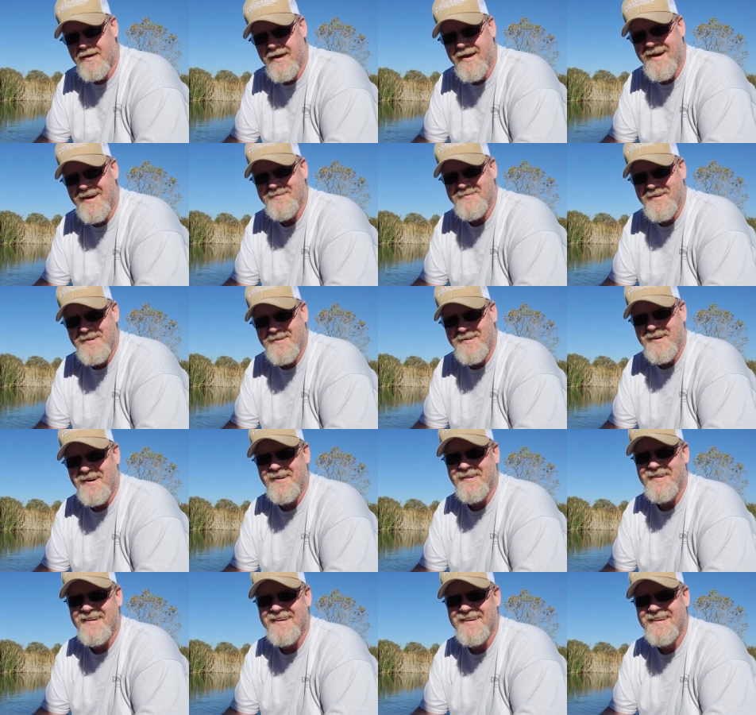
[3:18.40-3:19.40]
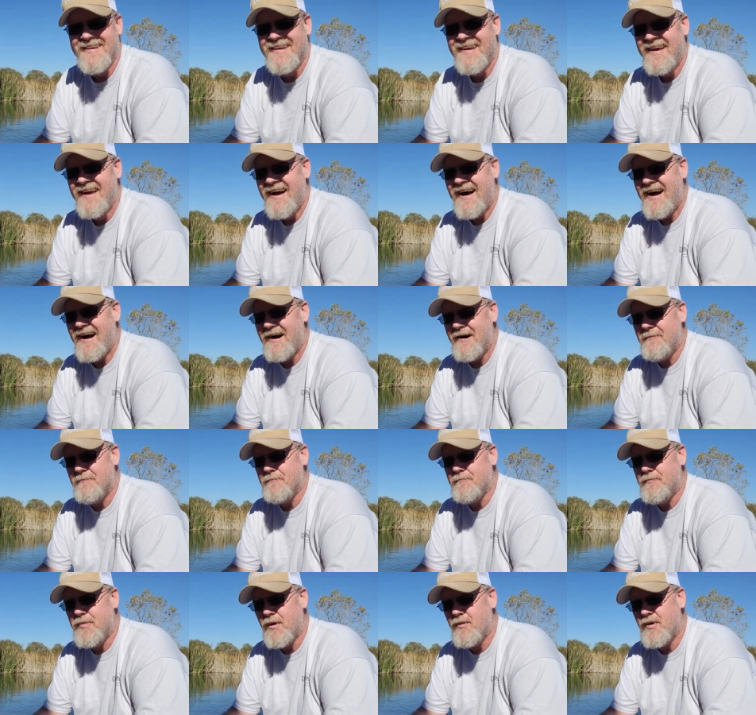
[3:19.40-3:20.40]
yeah, I've outgrown it.
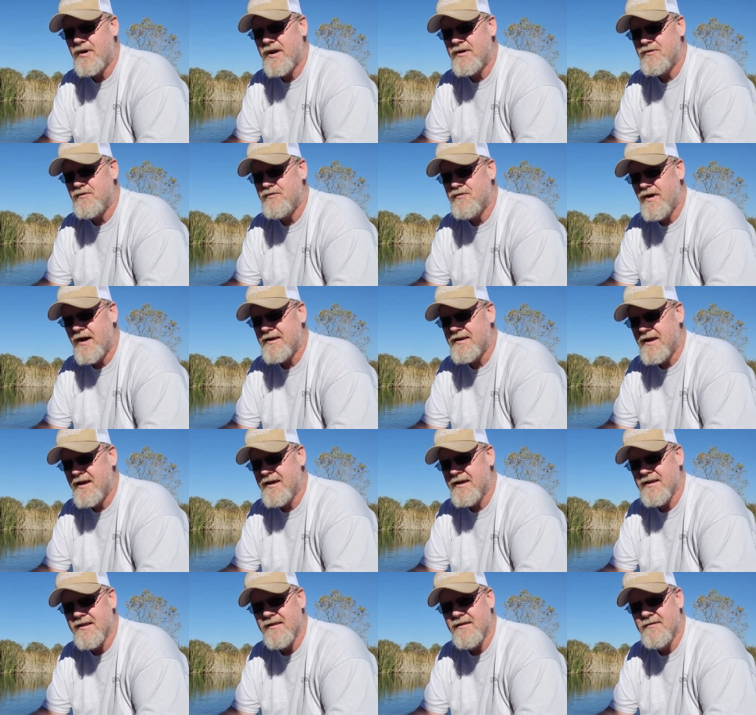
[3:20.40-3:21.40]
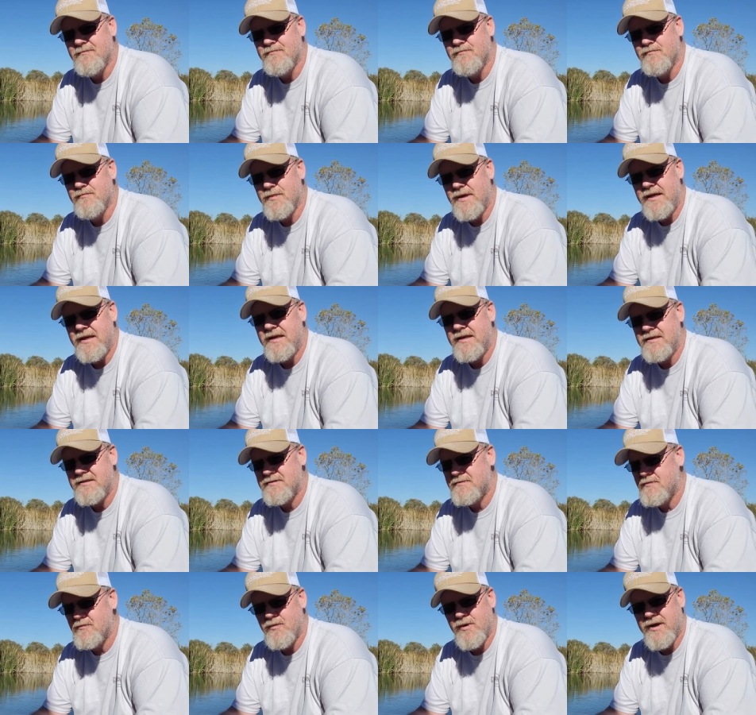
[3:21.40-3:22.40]
Um, but when I do fly tying club
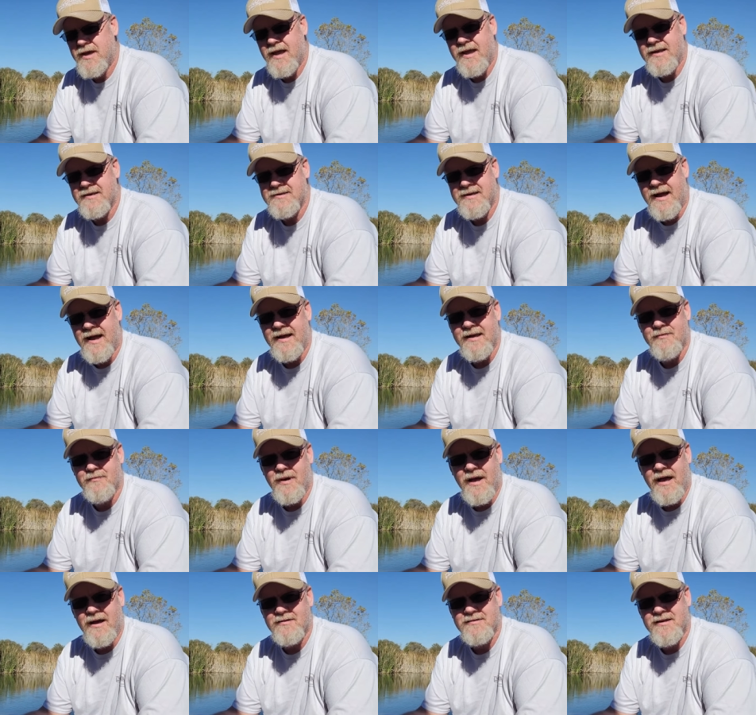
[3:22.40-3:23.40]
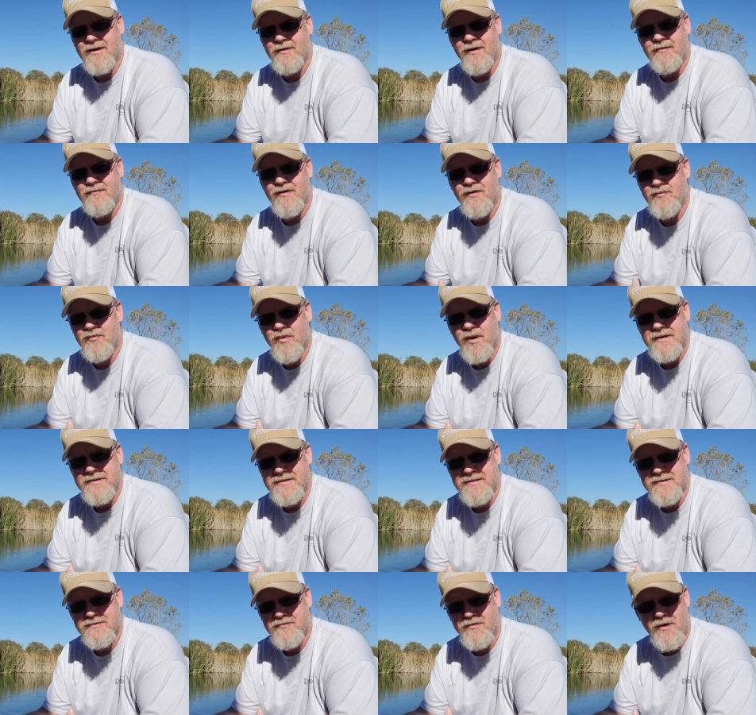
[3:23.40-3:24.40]
meetings, we can't tie in my house. I don't have enough
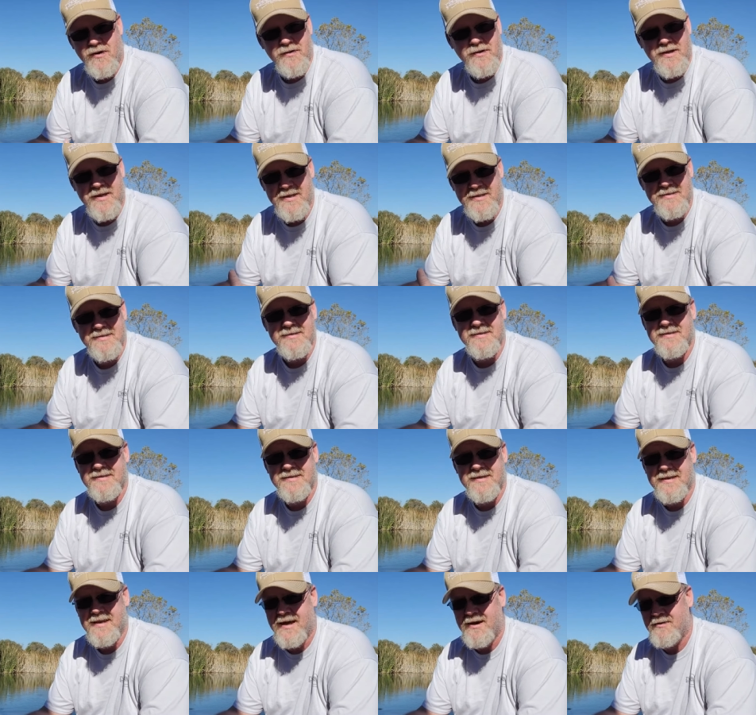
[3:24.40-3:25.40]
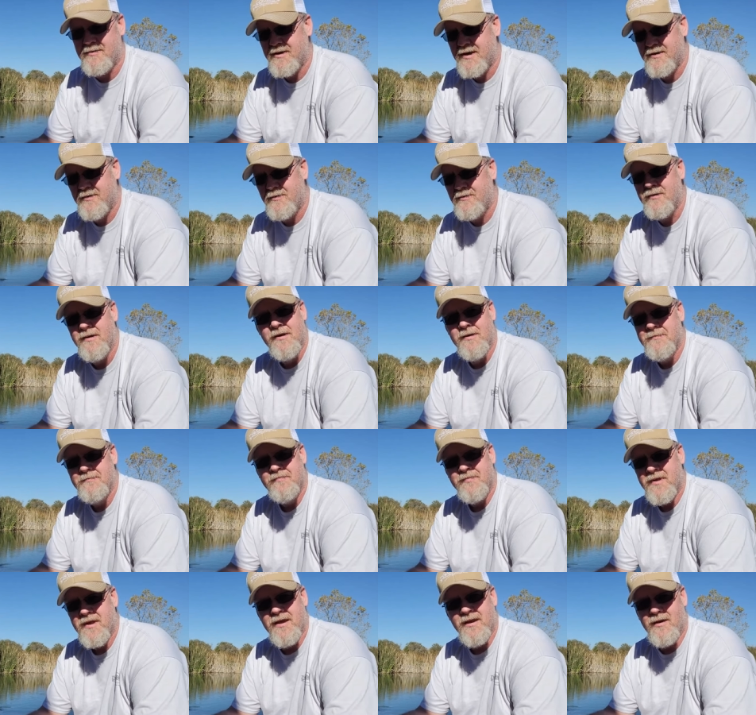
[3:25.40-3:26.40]
places for all the kids to sit down. I don't,
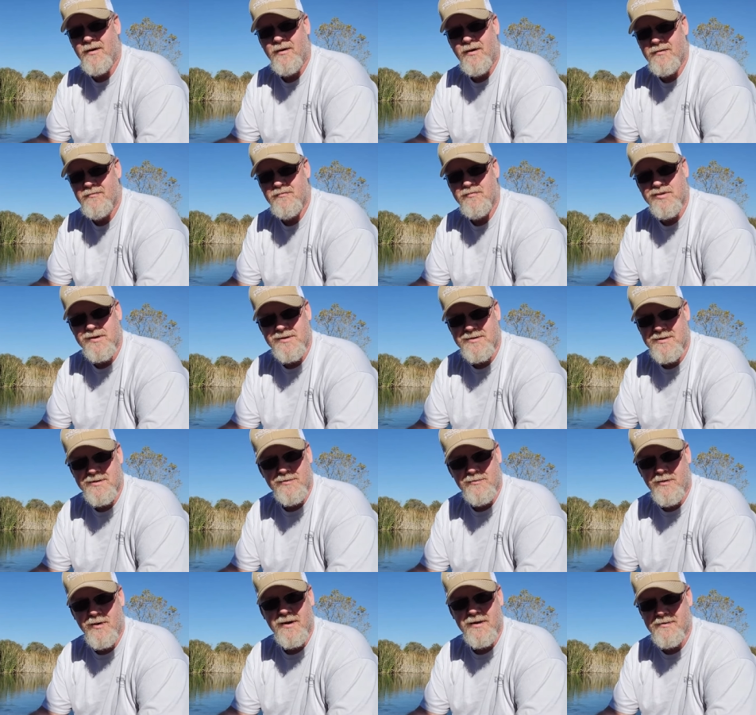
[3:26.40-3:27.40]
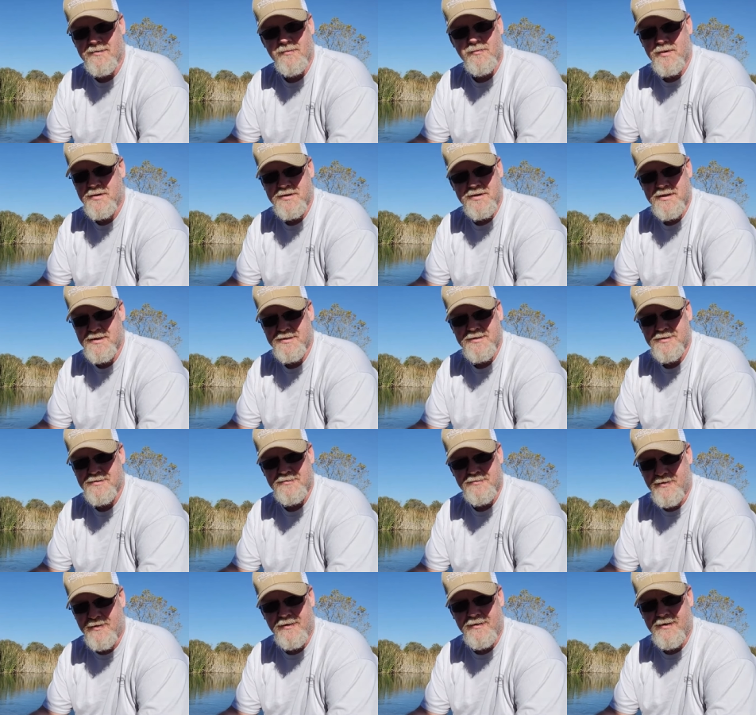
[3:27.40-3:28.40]
you know, plus I don't want a bunch of kids just
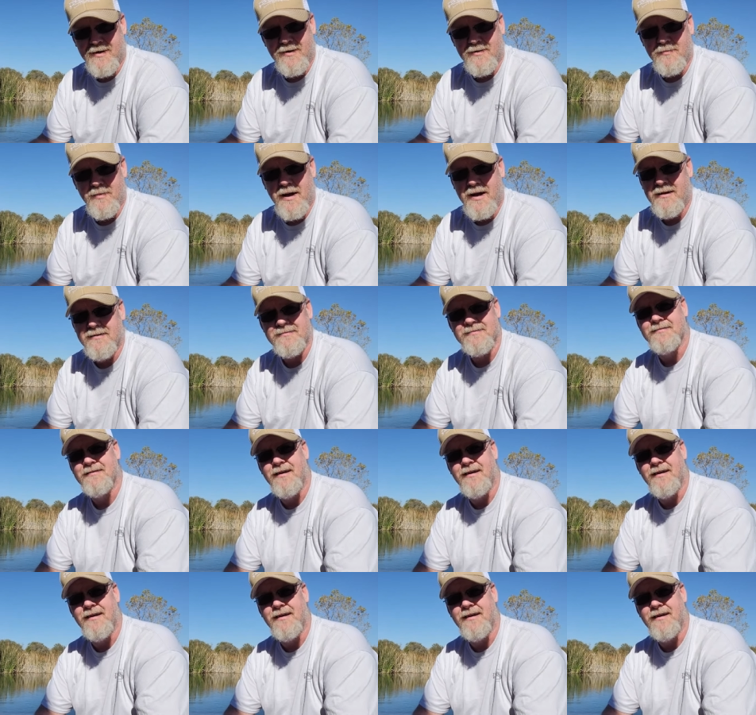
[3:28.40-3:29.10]
running around in my house